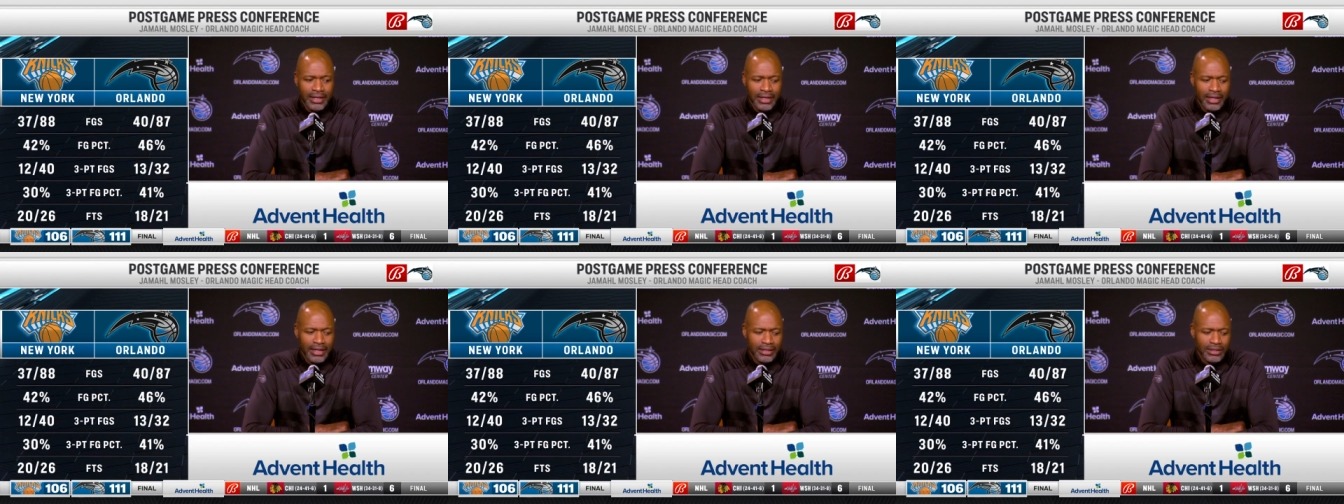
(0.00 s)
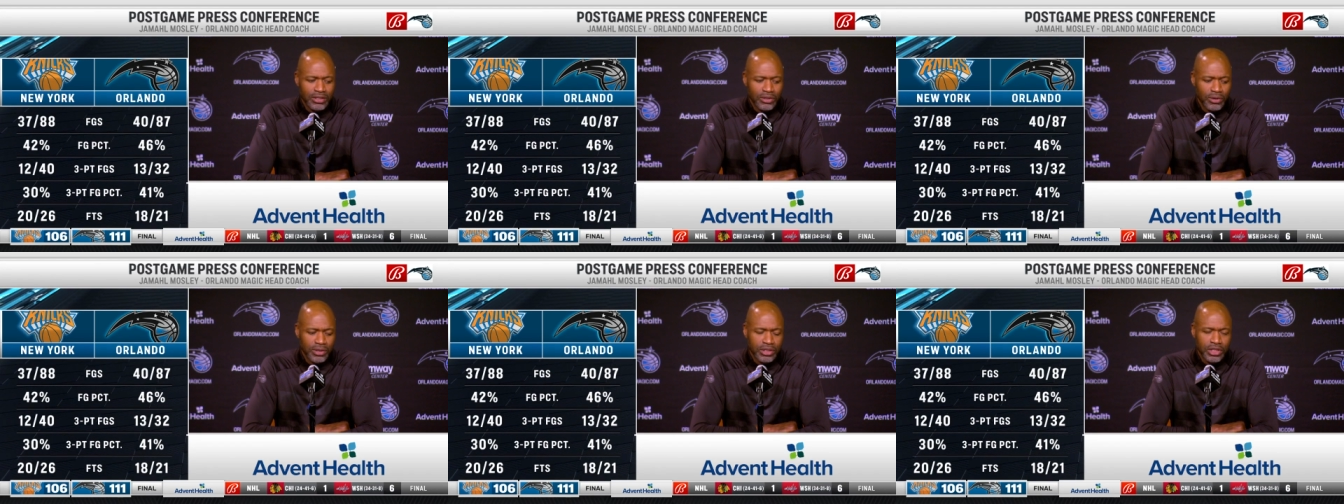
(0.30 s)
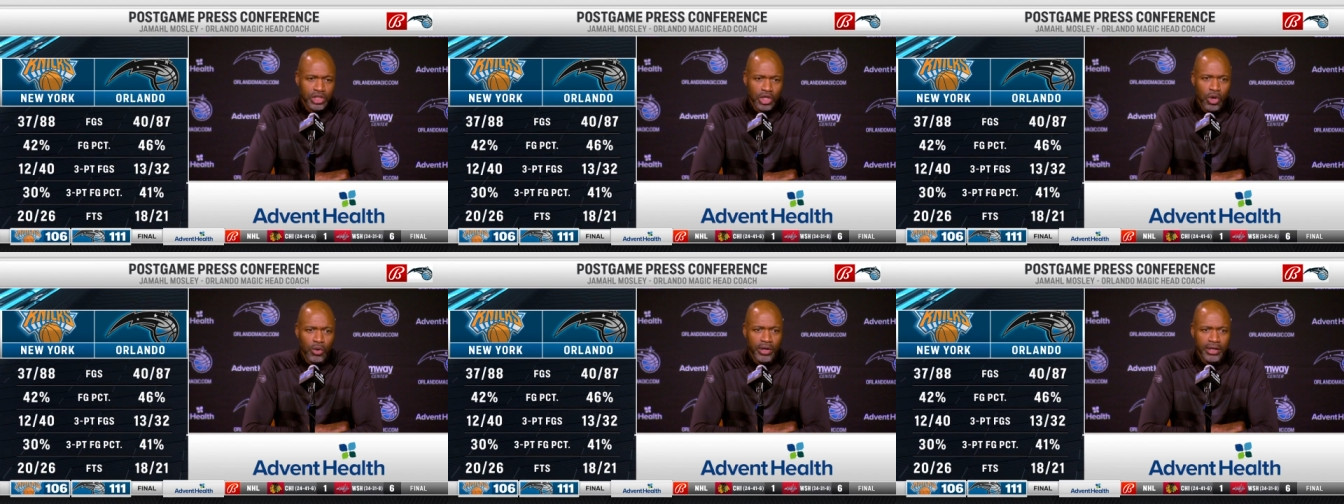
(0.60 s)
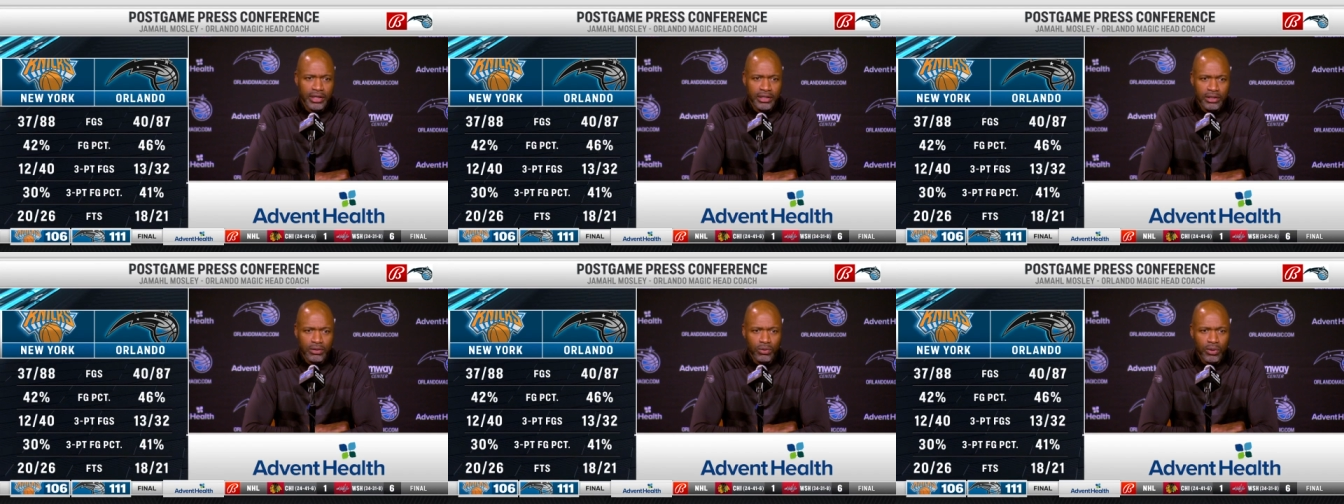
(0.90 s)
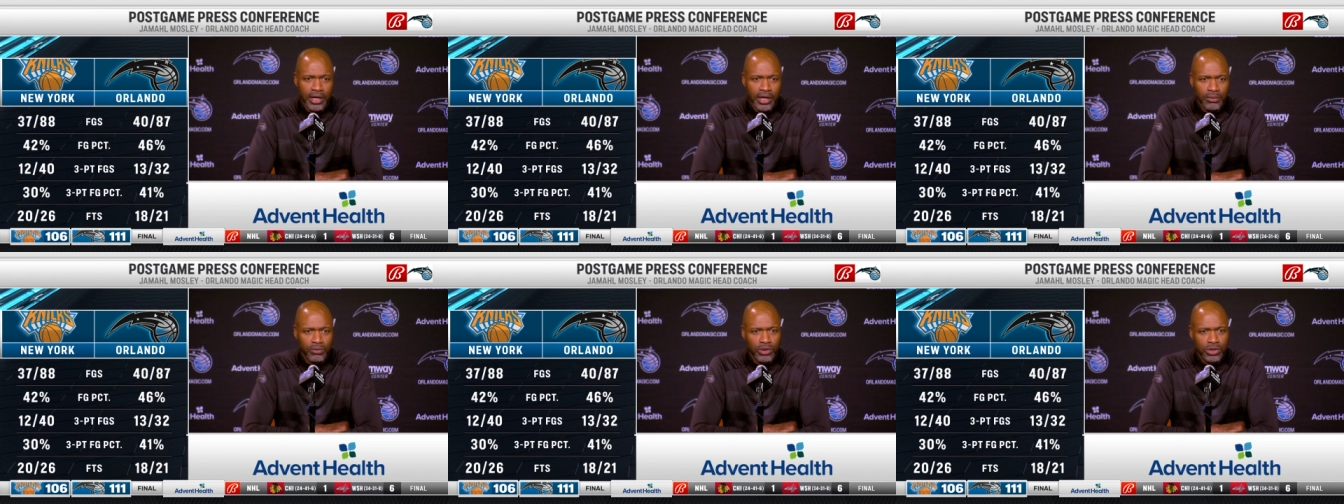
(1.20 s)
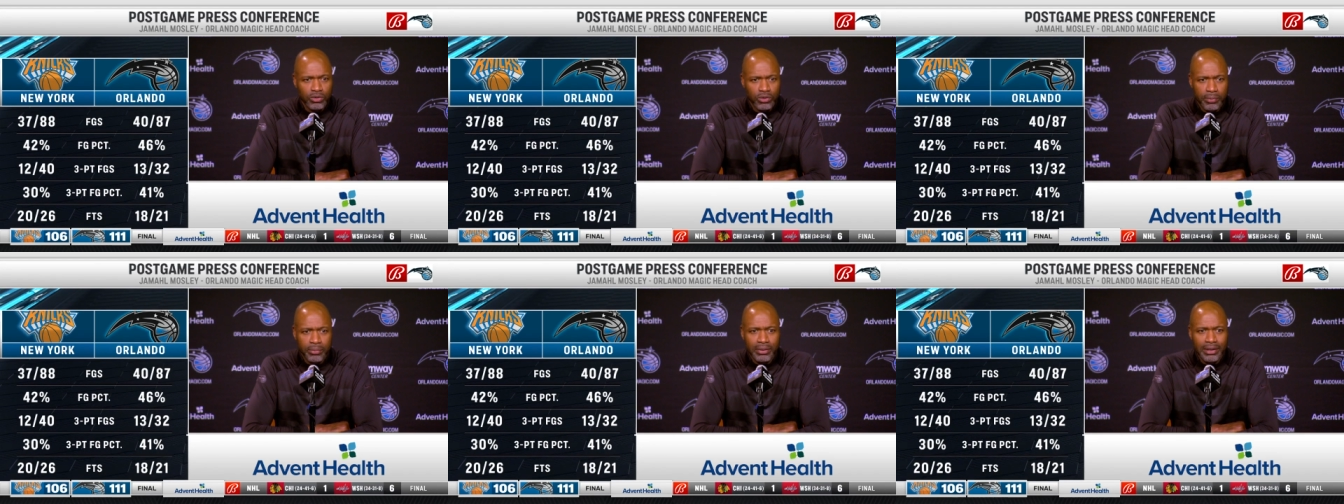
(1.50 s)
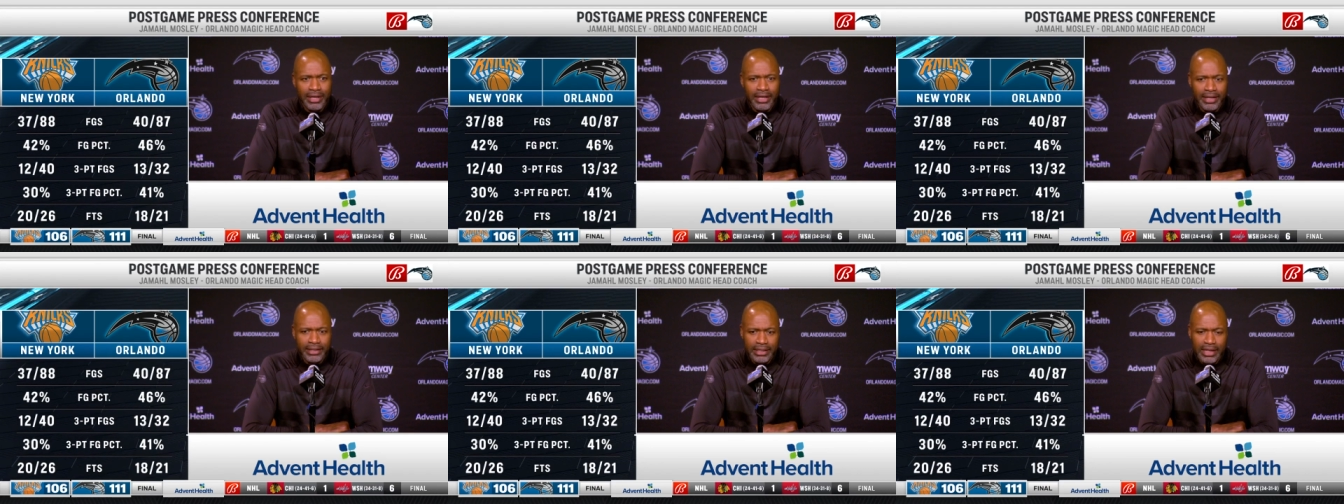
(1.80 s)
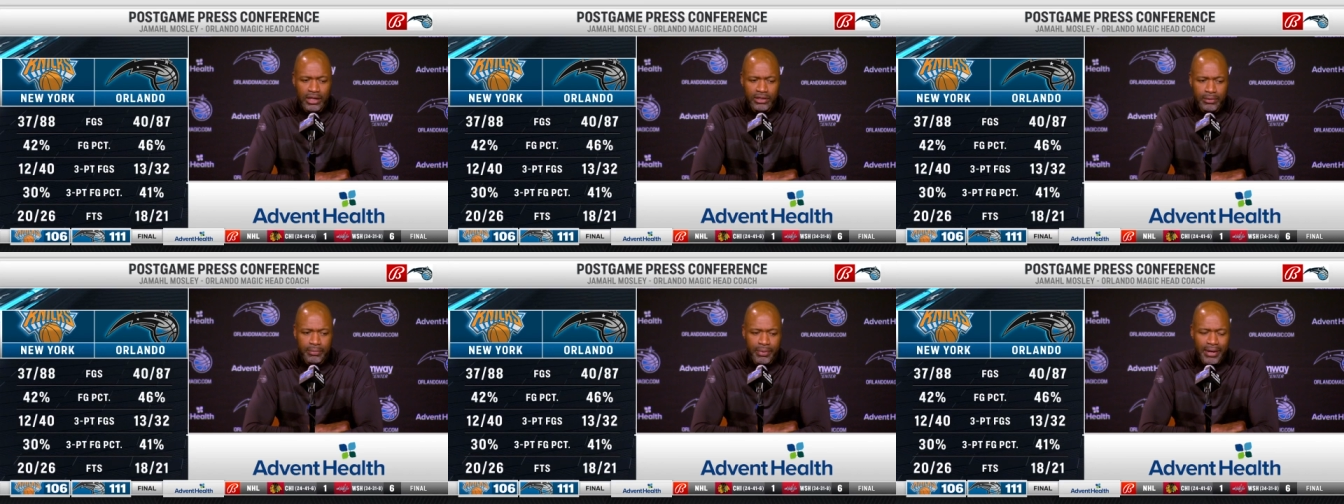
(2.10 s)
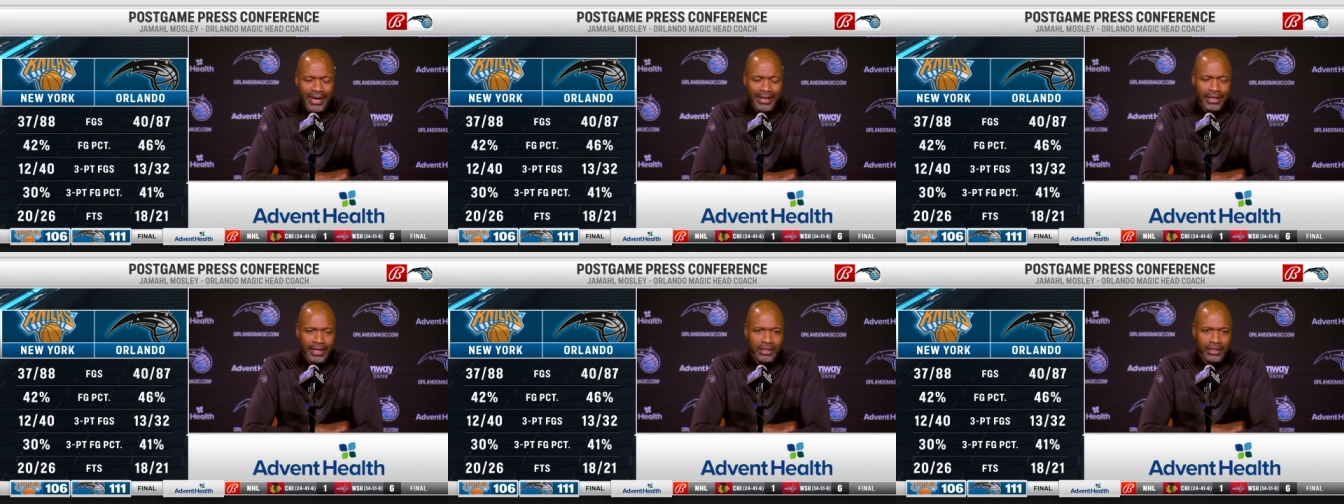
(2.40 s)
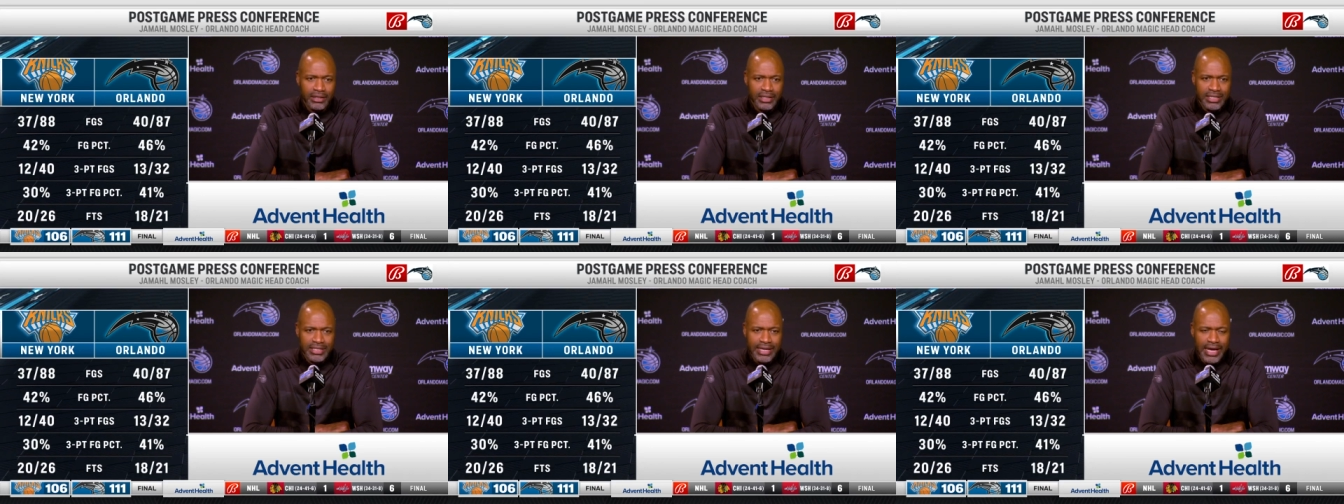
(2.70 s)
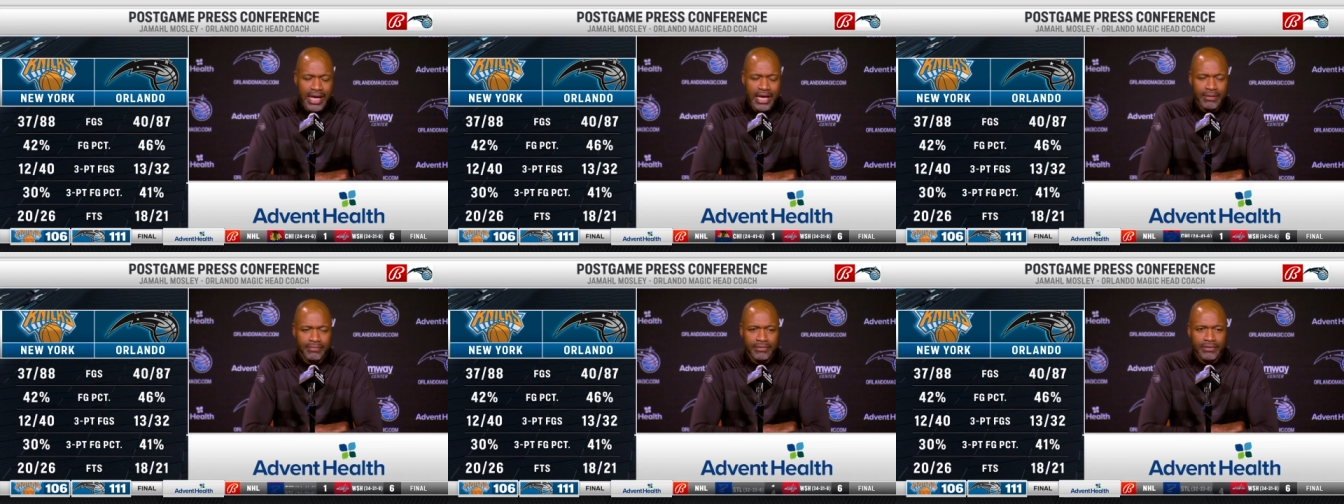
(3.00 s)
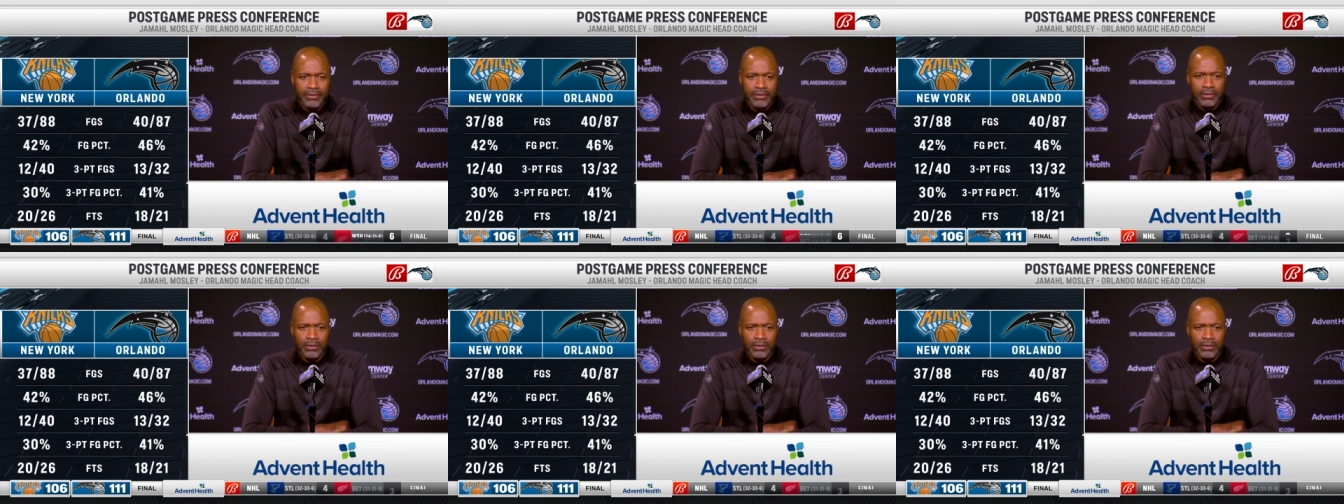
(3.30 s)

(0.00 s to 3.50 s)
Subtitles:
And so it's showing in the way in which we're playing down the back end of these games.